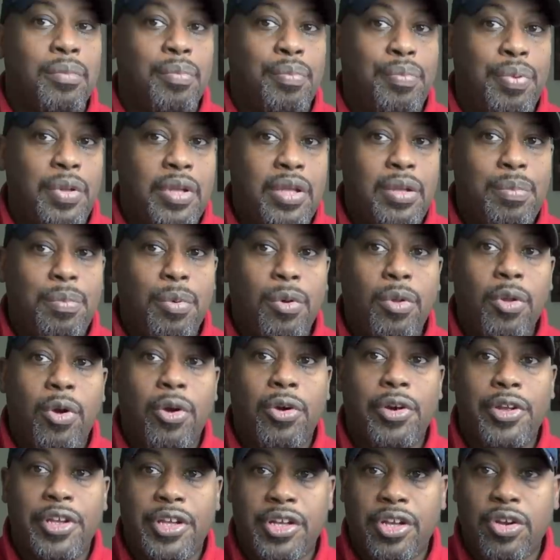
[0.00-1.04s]
People
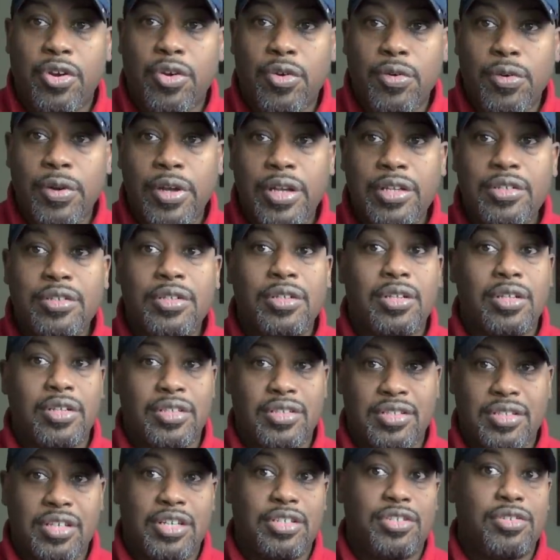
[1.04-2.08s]
are
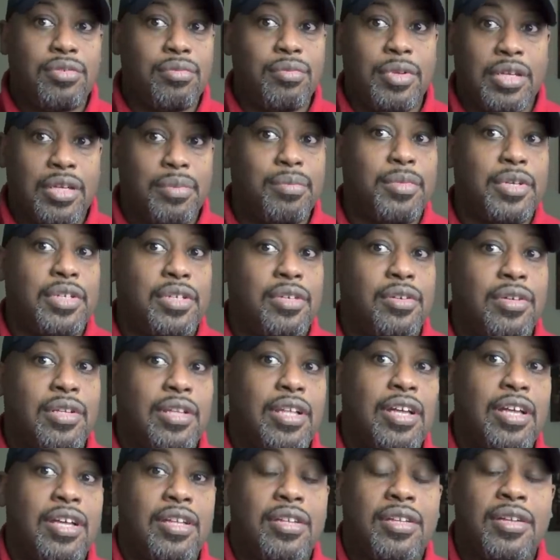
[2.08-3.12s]
incredulous that you make money
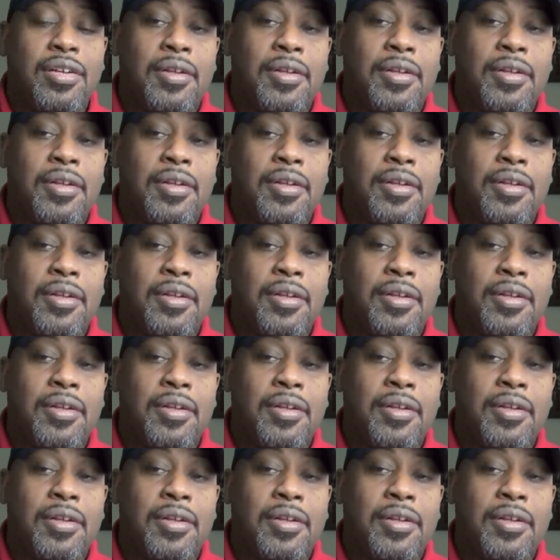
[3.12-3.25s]
online.